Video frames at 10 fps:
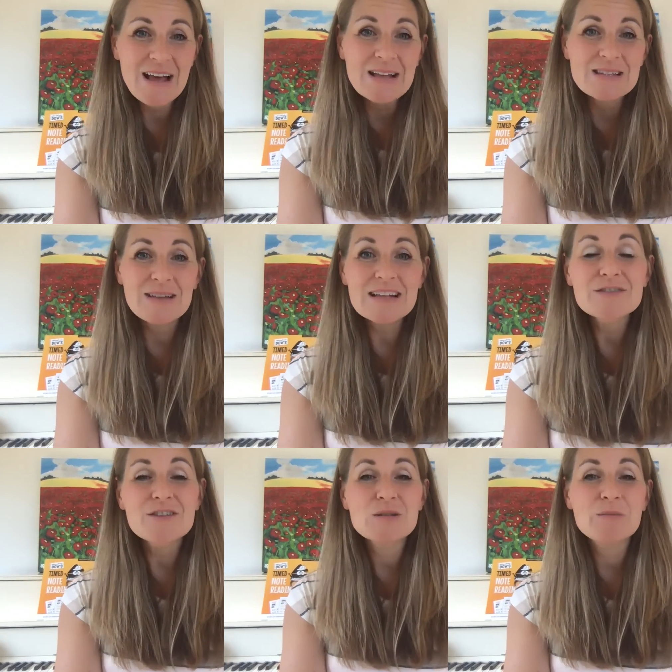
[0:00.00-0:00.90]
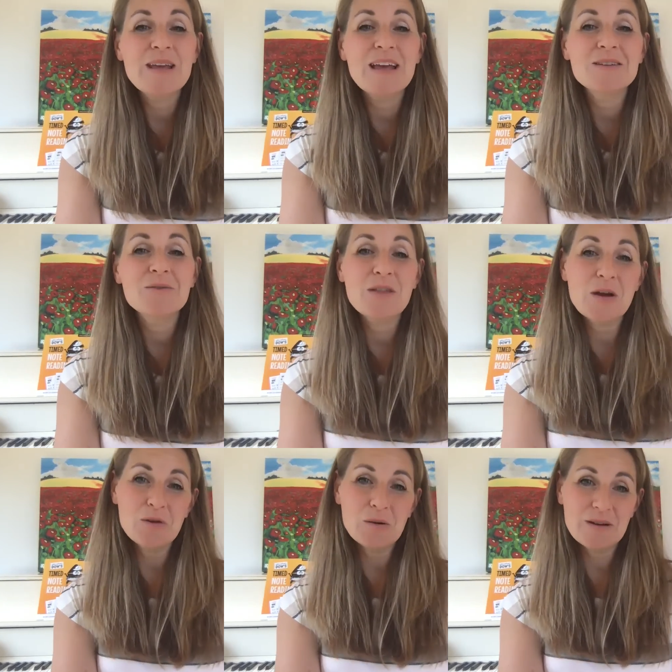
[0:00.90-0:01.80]
So let's first begin with
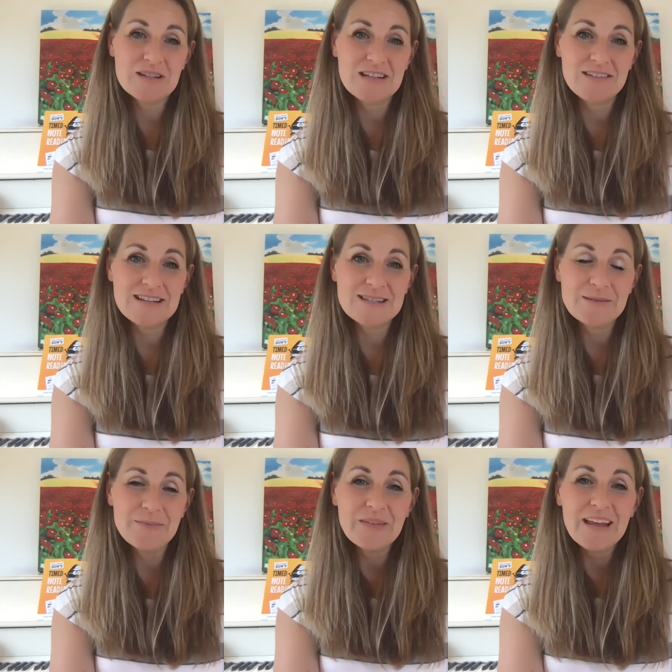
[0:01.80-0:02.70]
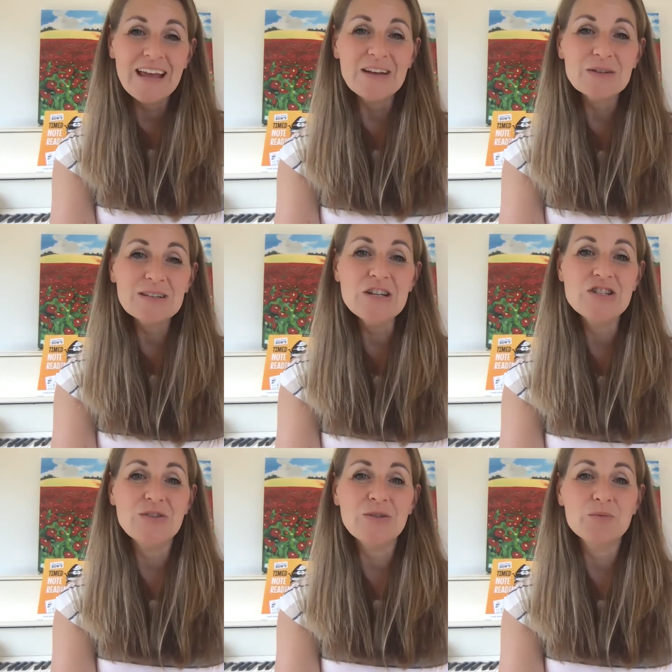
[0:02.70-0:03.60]
our workbook series. In early
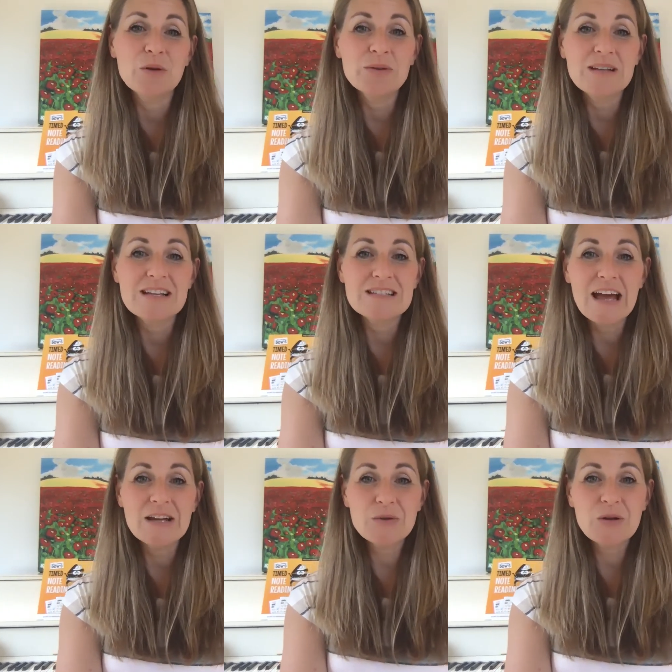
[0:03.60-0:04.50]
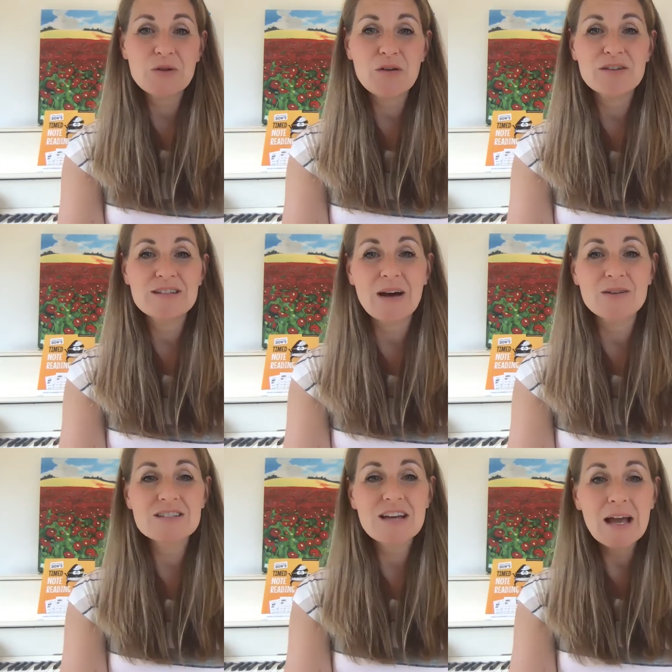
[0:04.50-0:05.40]
June, we released Andrea and Trevor
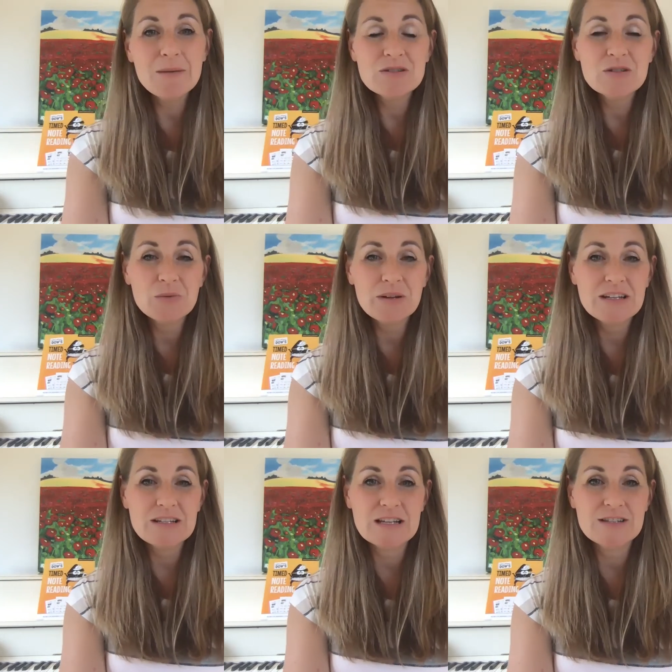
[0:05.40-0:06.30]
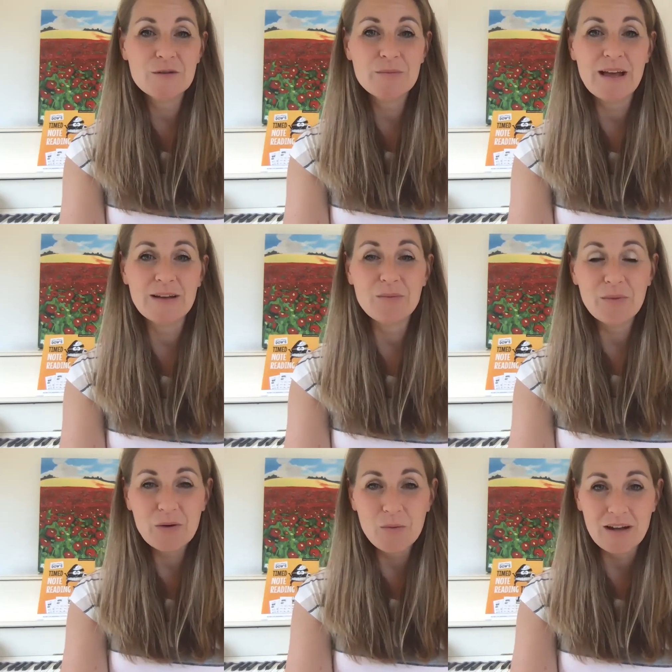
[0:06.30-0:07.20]
Dow's Timed Note Reading Test for Piano,
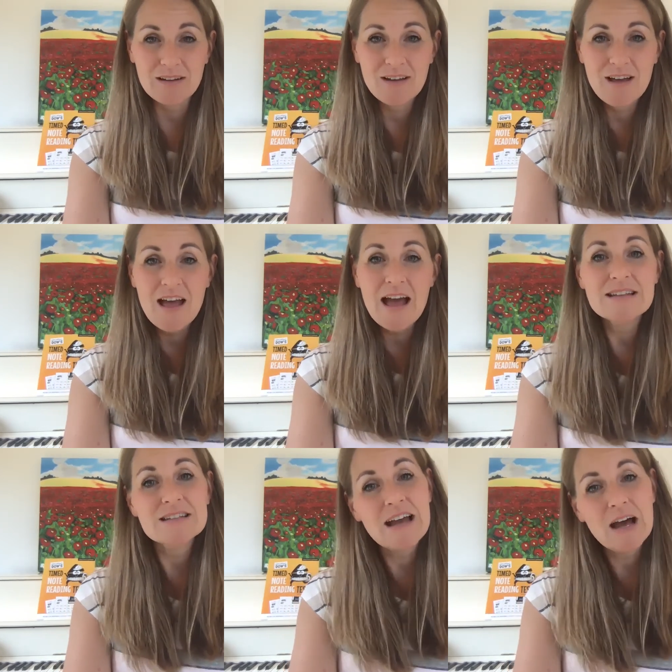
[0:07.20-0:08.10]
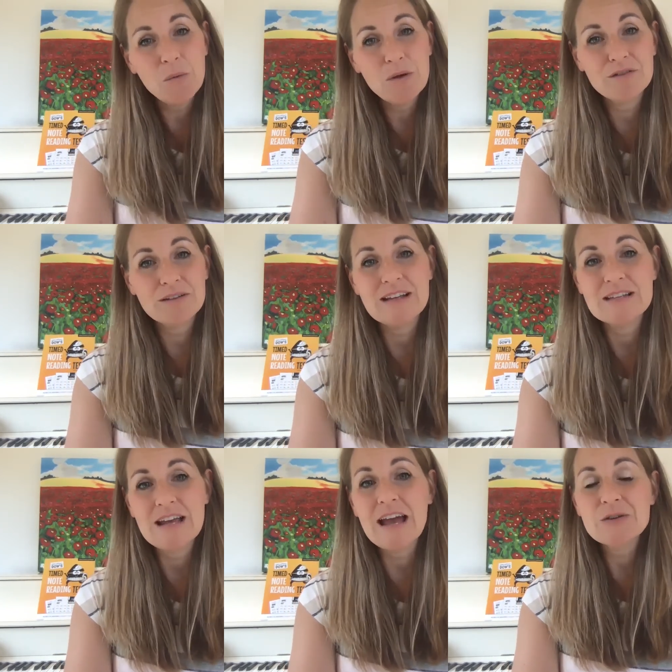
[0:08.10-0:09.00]
Book 1. And now we've
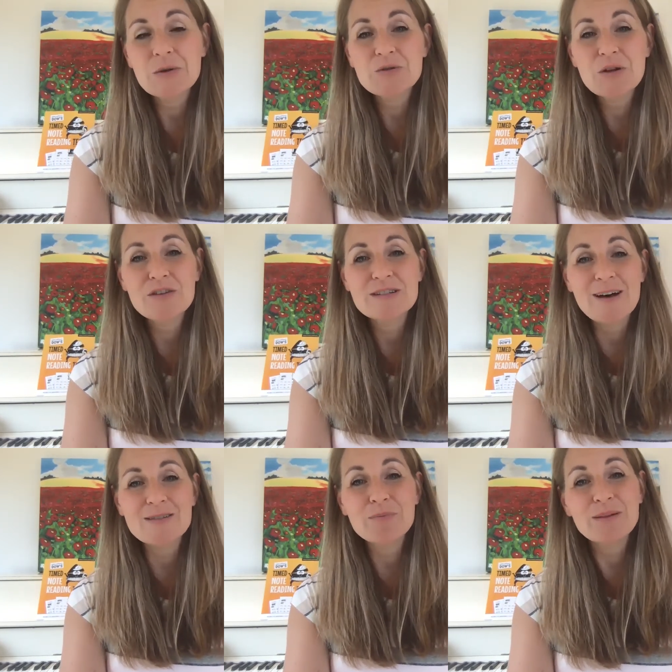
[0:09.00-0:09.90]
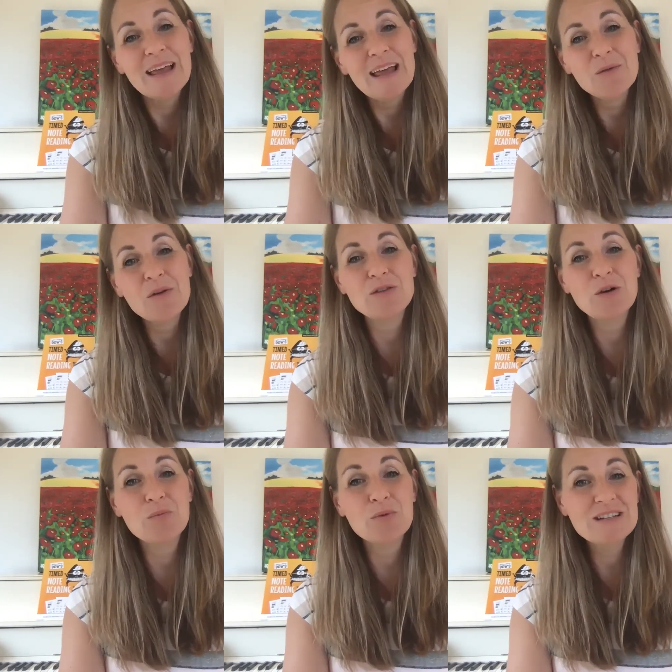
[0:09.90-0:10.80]
released Andrea and Trevor Dow's Playing with
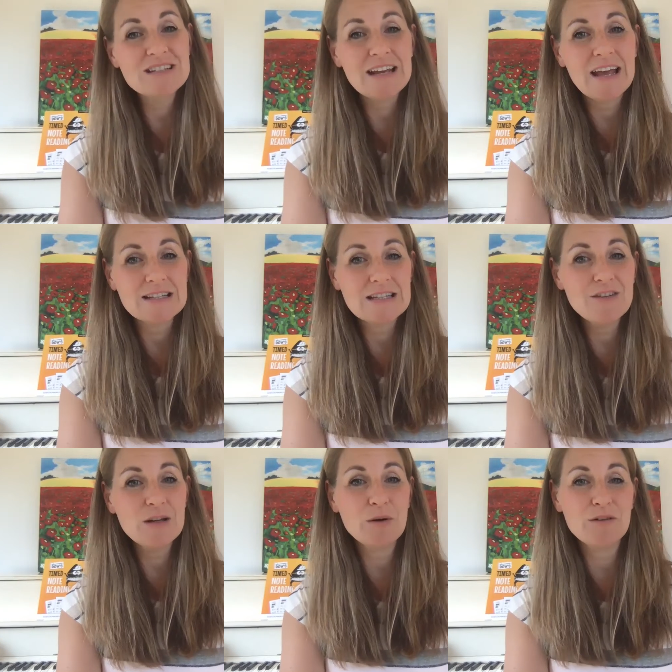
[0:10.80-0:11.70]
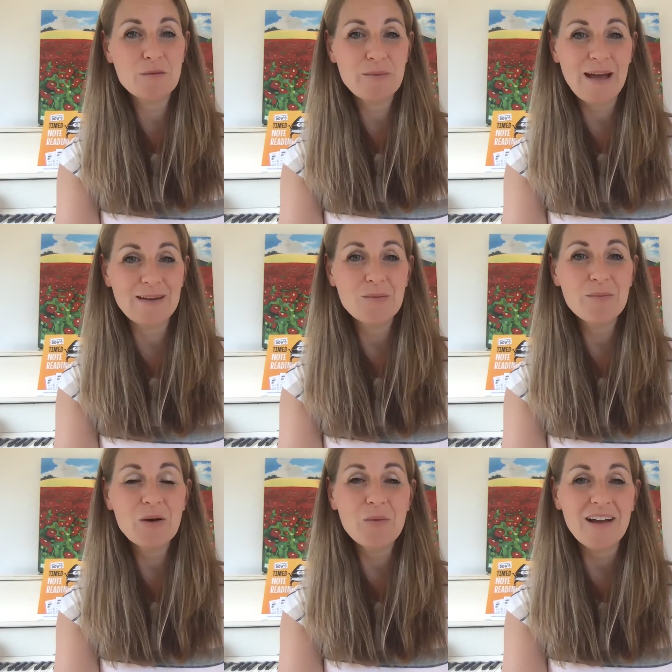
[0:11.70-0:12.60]
Note Printing Activity Book for Piano,
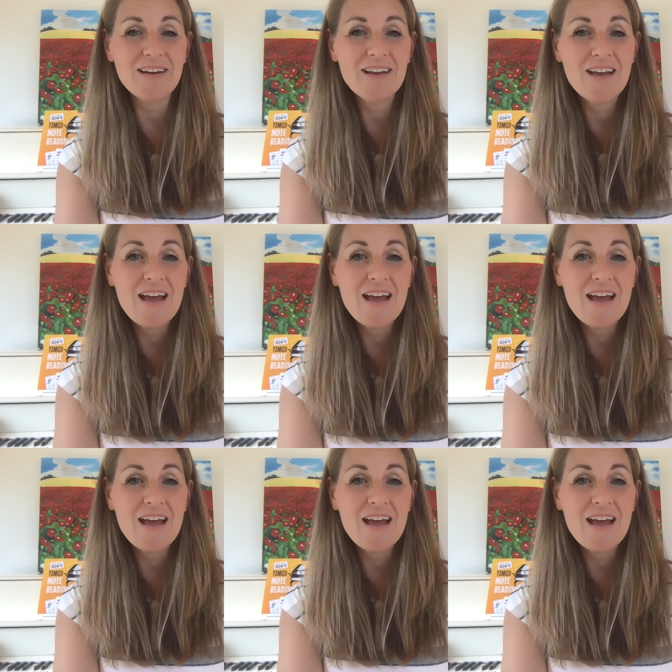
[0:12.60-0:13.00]
Book 1.